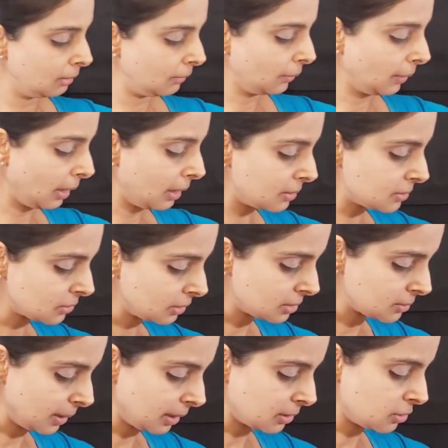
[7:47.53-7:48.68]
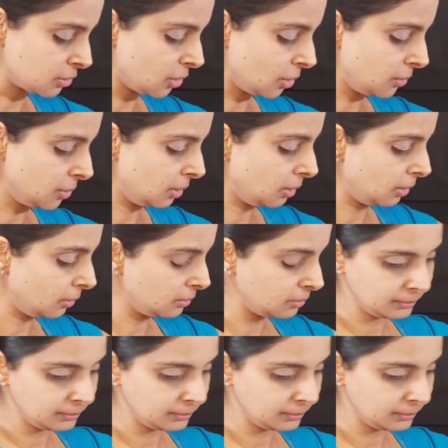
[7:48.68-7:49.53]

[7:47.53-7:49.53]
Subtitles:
Okay, so this way I can show you